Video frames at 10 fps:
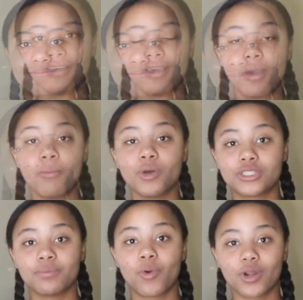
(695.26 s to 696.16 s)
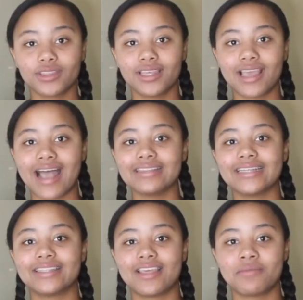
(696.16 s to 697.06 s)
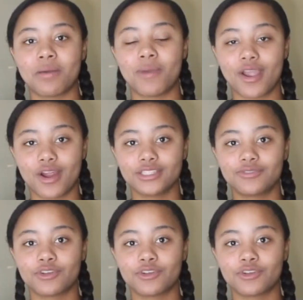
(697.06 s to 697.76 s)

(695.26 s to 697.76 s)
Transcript: Most importantly, I'd like to thank my parents